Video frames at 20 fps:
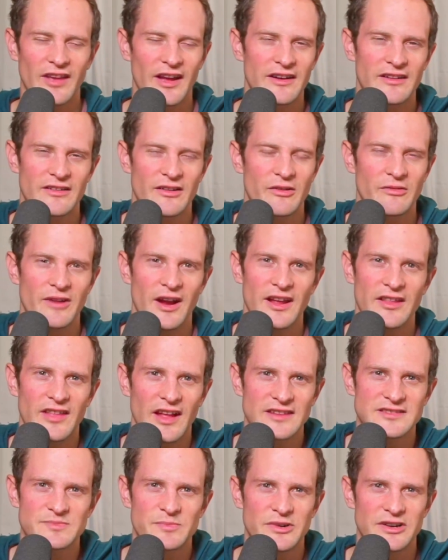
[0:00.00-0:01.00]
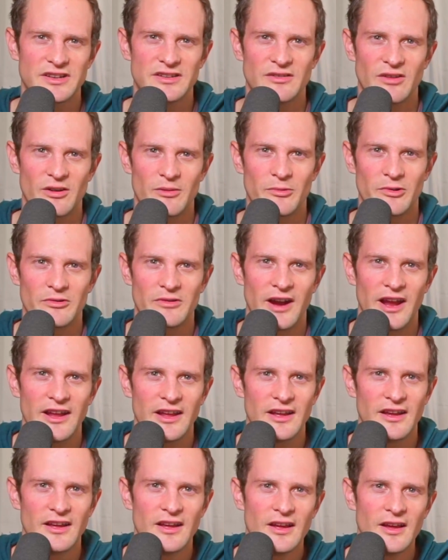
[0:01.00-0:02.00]
I don't know, right? That's pretty normal,
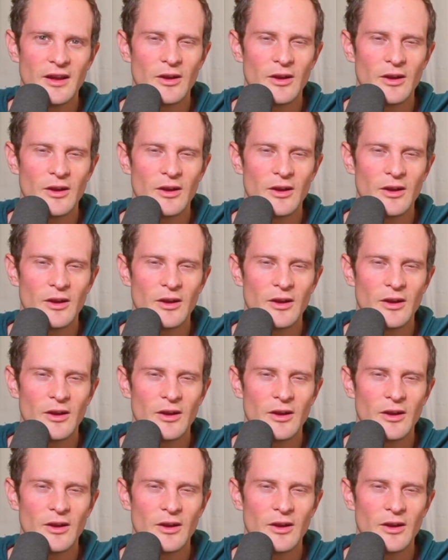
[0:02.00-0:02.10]
right?